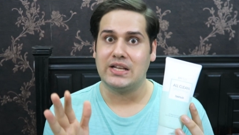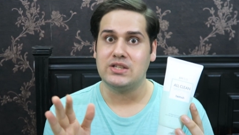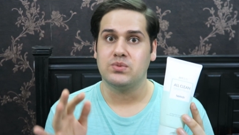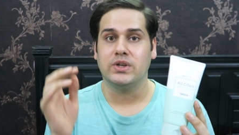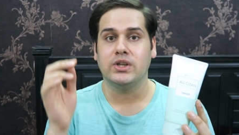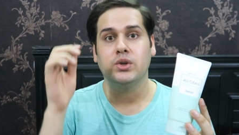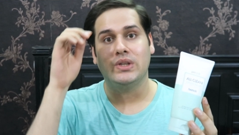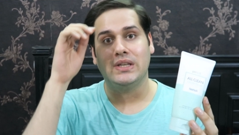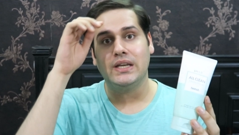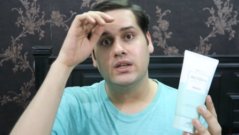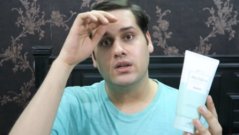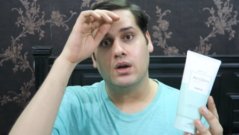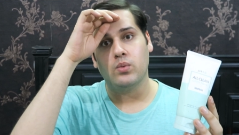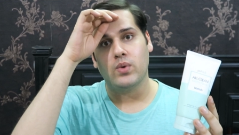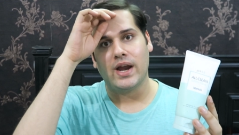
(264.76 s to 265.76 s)
That's what you
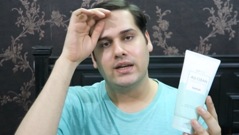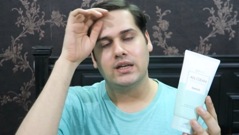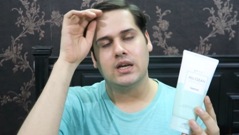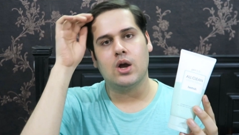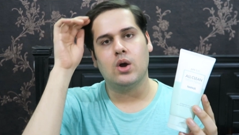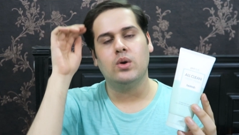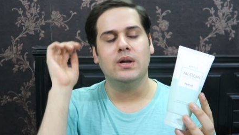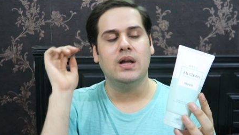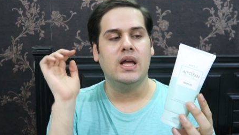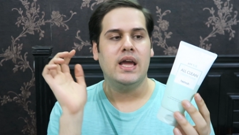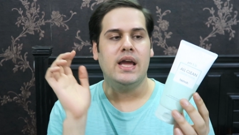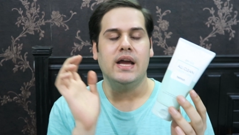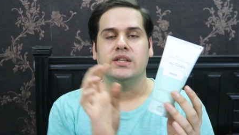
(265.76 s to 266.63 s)
need right now.